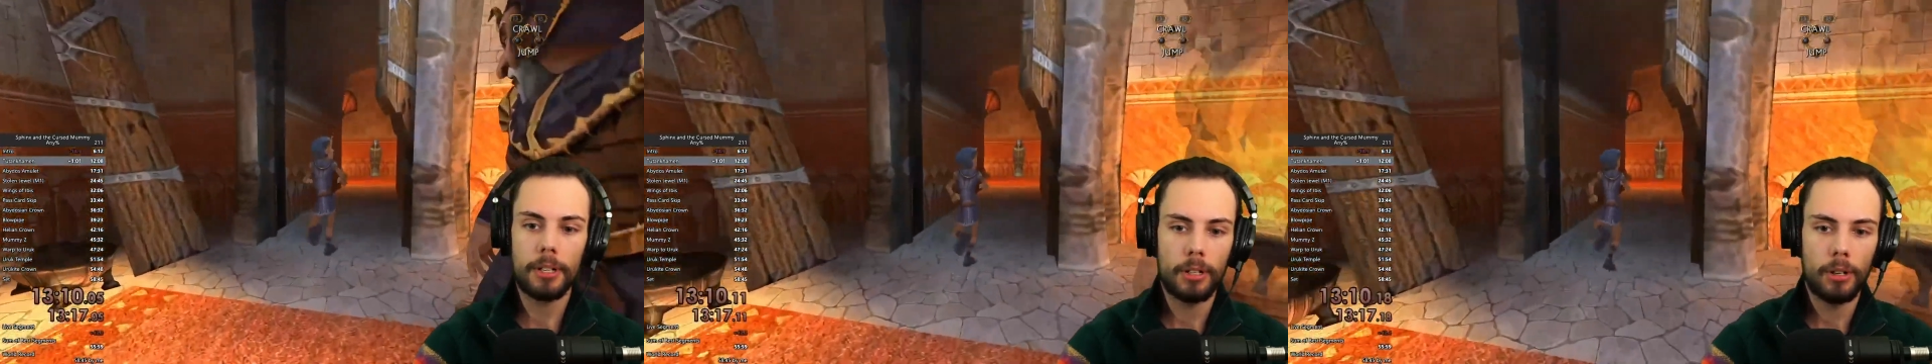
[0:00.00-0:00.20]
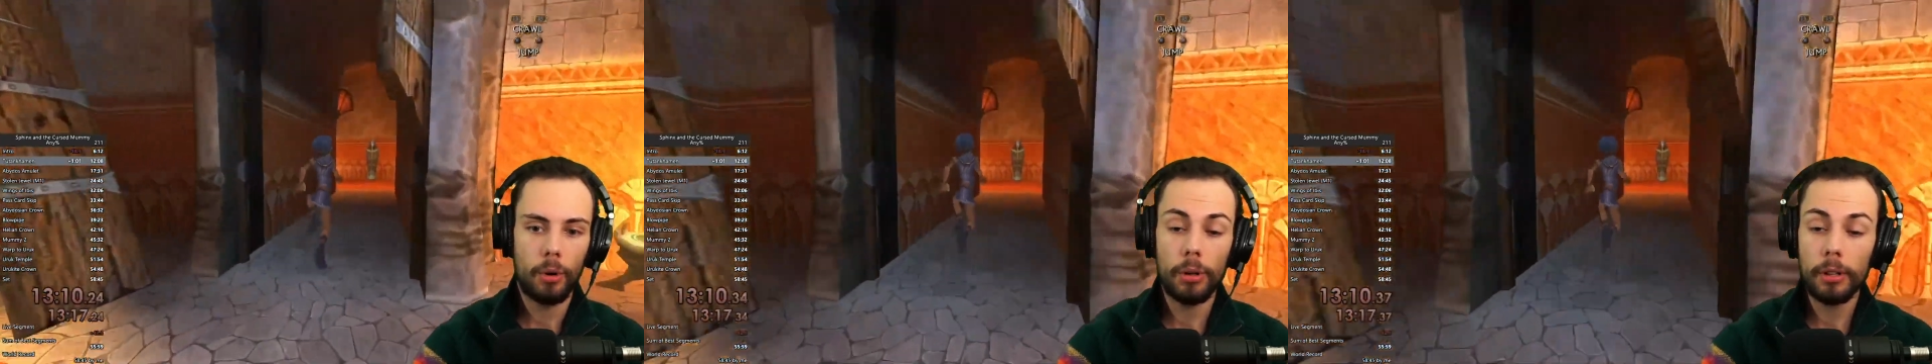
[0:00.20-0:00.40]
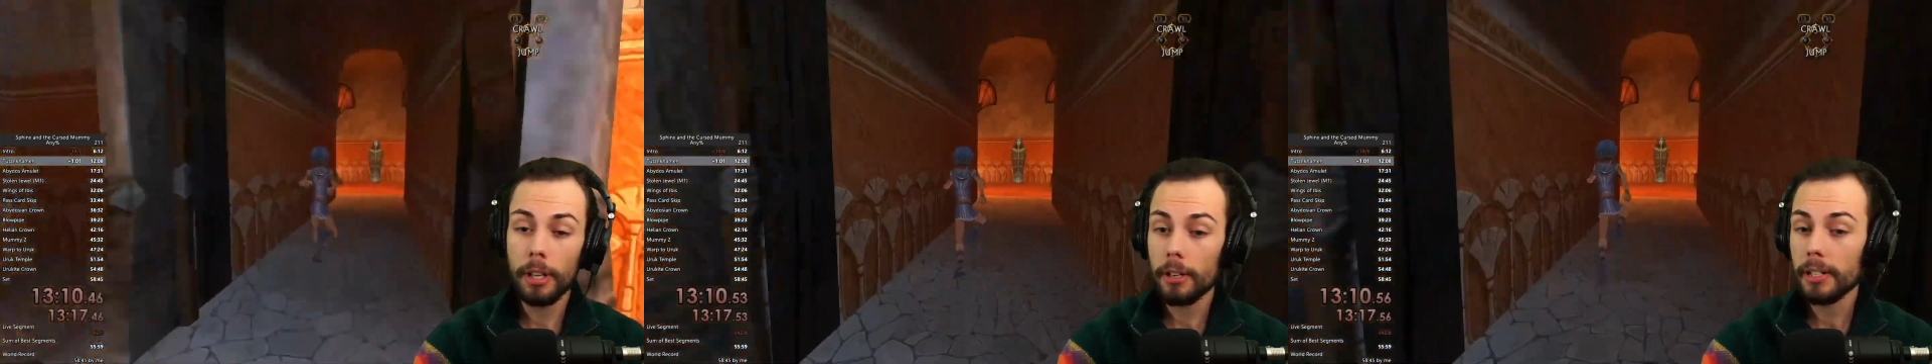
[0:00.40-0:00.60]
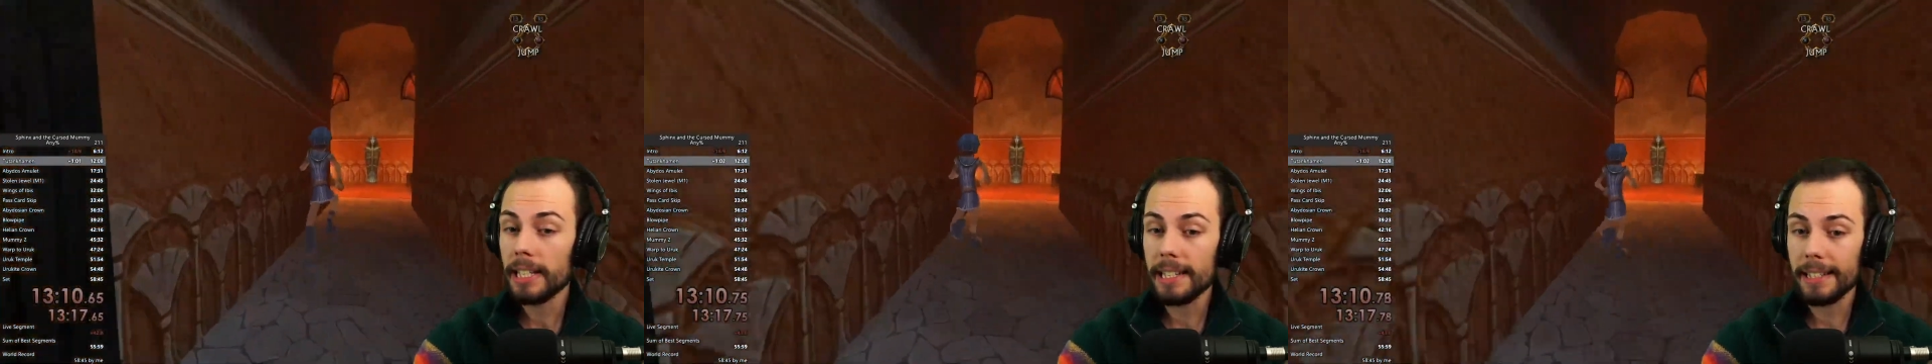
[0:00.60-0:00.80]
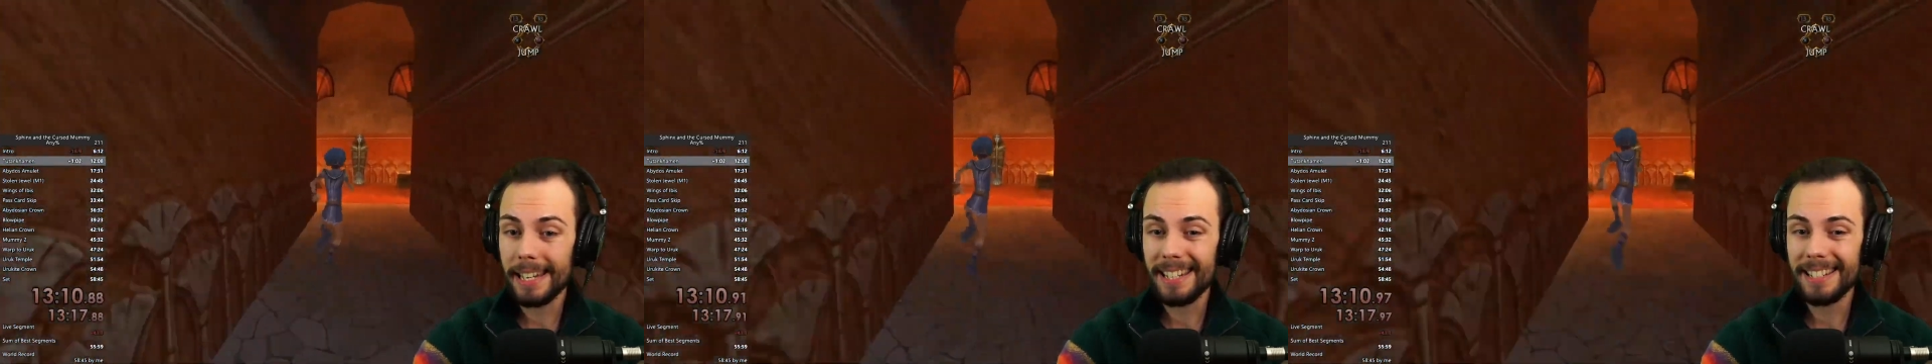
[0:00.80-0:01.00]
although
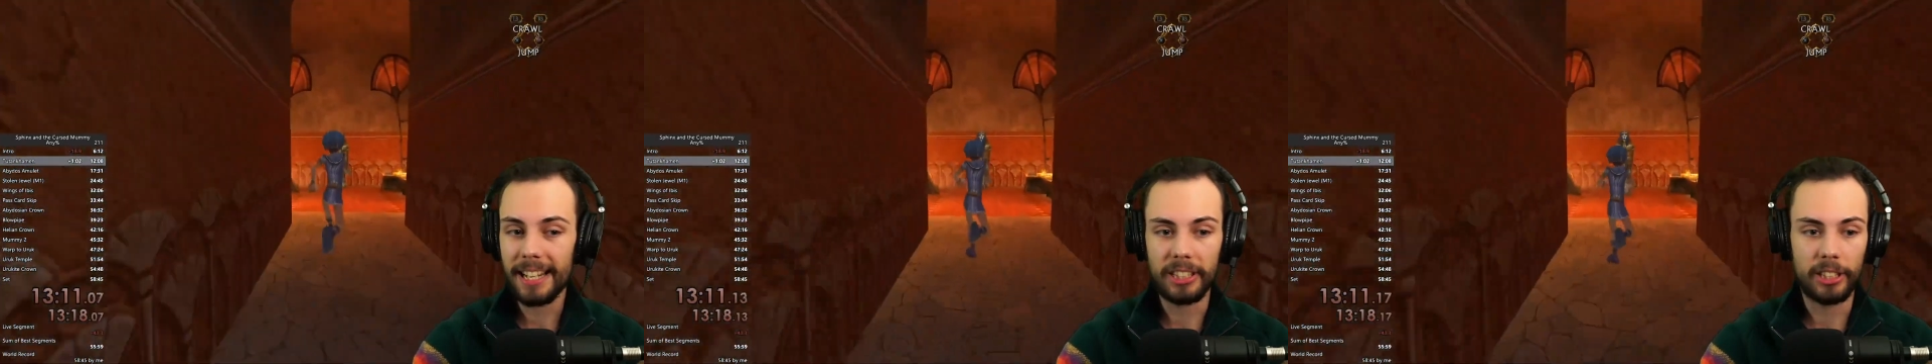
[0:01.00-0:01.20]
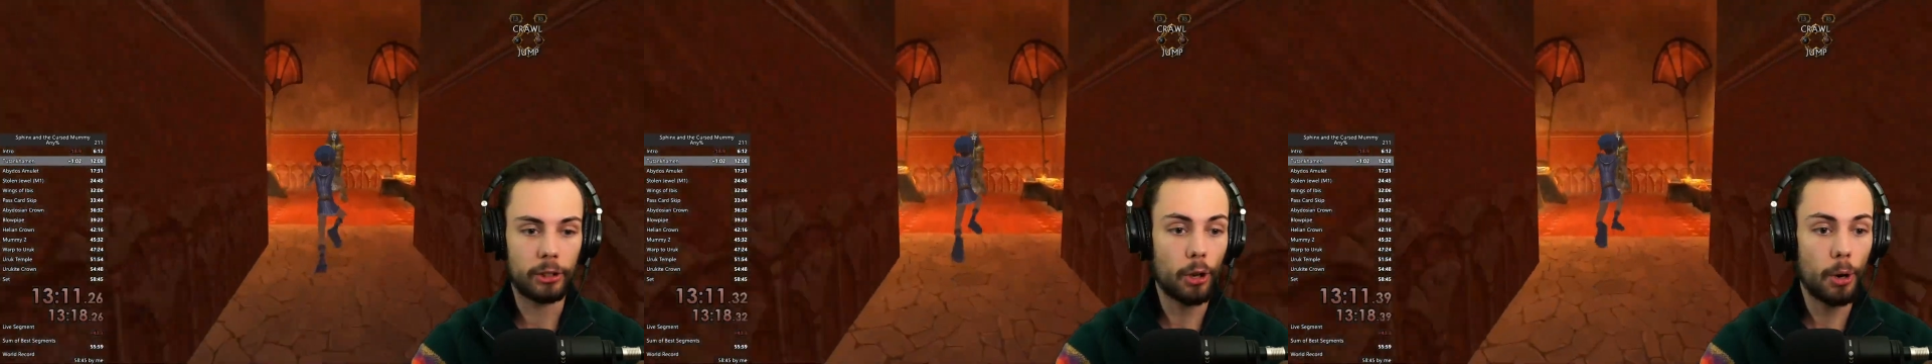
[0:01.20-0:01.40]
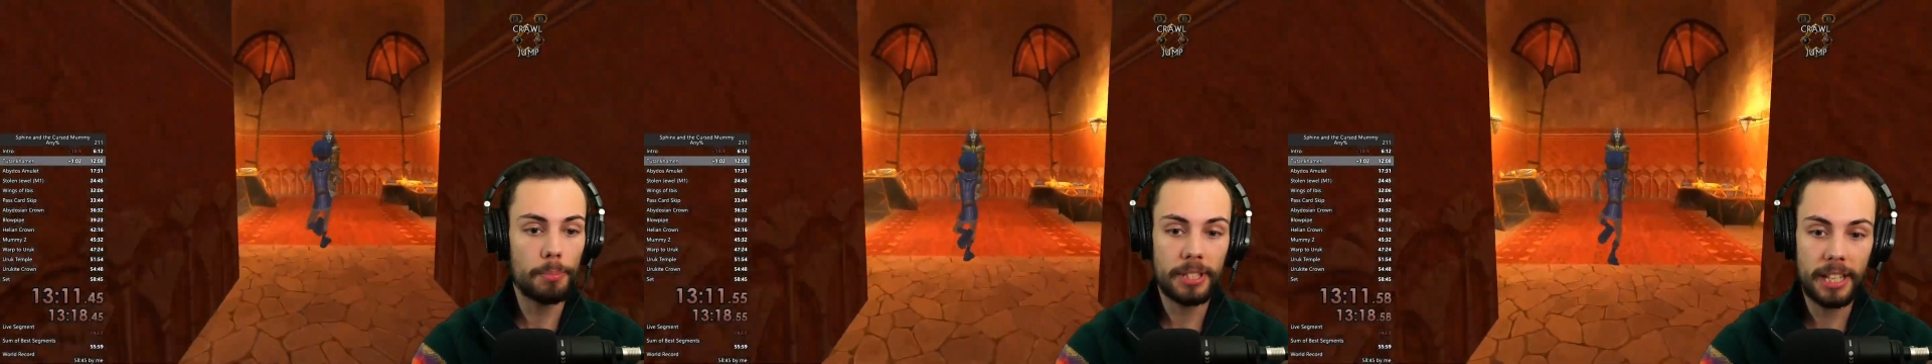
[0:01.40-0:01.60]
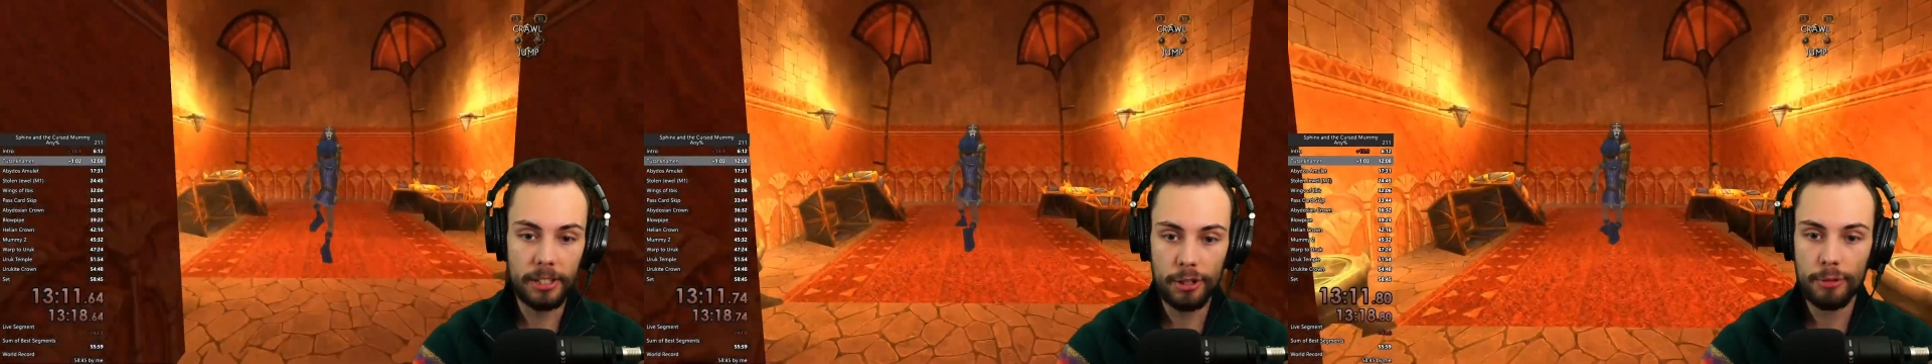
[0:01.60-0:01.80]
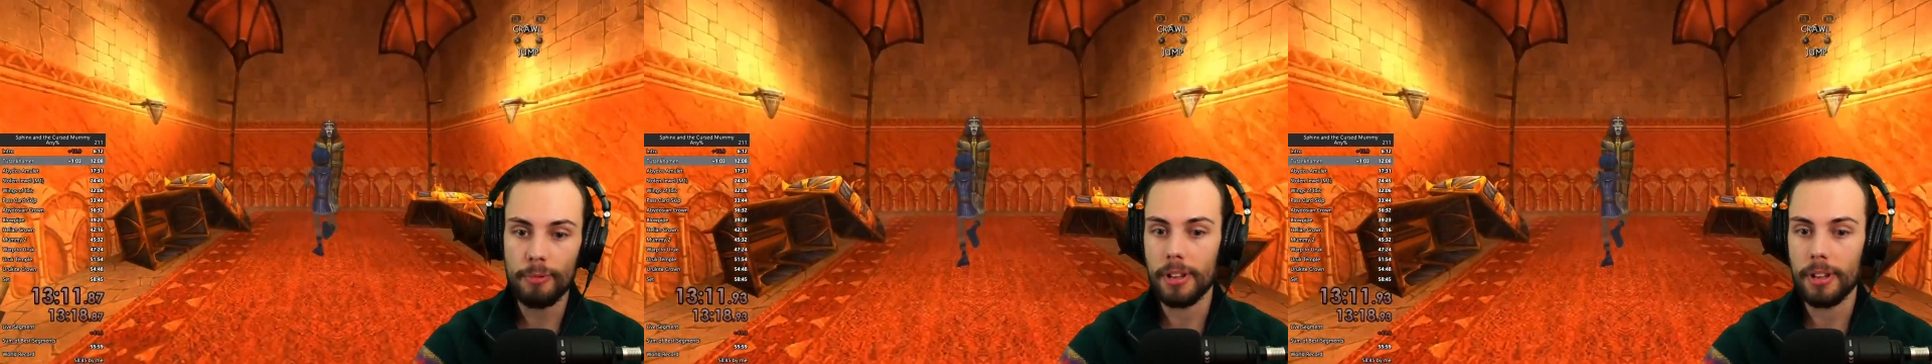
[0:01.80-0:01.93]
he did take the top section